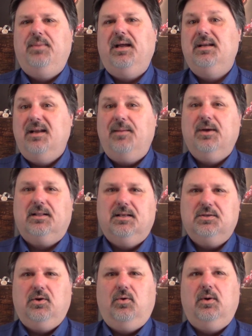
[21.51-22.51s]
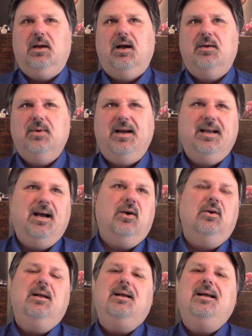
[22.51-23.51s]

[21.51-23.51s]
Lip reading: pandemic that's going on right now,